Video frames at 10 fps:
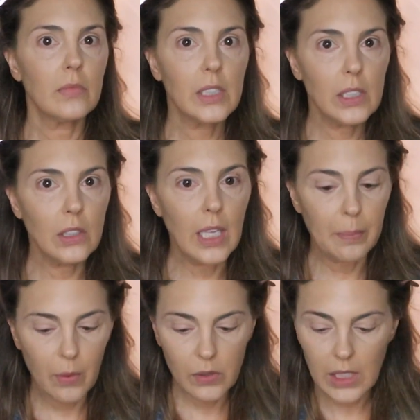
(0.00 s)
Still
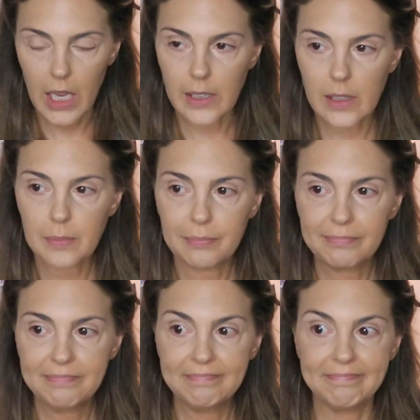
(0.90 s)
like both sides.
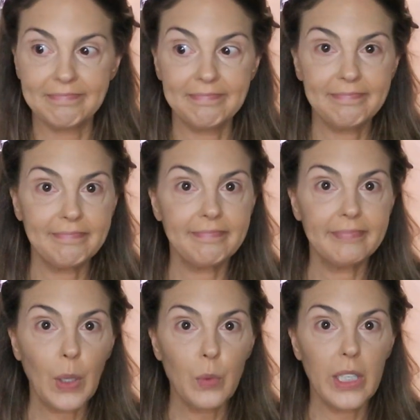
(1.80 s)
What
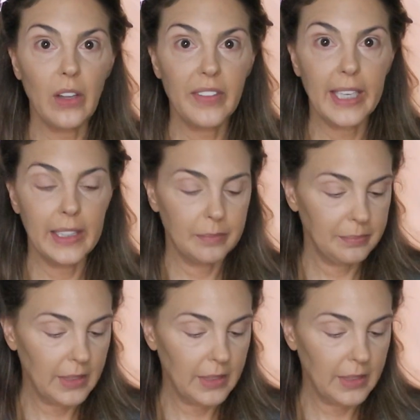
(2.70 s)
do y'all think?